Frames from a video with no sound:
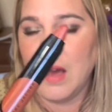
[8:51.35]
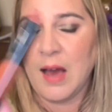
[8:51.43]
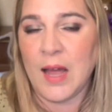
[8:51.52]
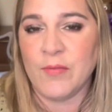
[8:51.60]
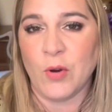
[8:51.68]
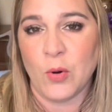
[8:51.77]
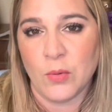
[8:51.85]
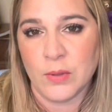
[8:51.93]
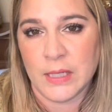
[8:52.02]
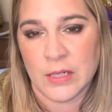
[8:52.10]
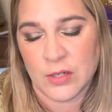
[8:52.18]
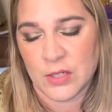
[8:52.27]
I've
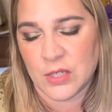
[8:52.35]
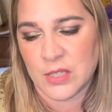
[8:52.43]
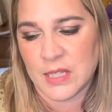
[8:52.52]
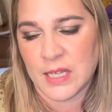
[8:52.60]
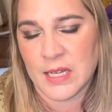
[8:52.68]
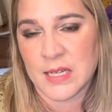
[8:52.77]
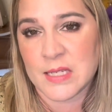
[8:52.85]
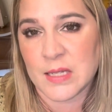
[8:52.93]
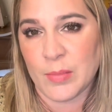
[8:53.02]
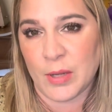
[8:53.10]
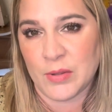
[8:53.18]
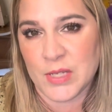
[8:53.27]
only heard good things
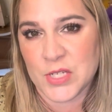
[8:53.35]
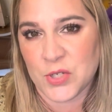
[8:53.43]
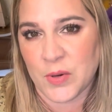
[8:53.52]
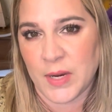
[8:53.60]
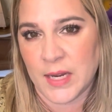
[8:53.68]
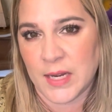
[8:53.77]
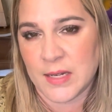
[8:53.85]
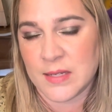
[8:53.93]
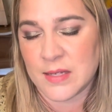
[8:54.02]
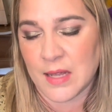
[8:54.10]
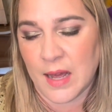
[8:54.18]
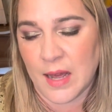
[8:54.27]
about these crayons.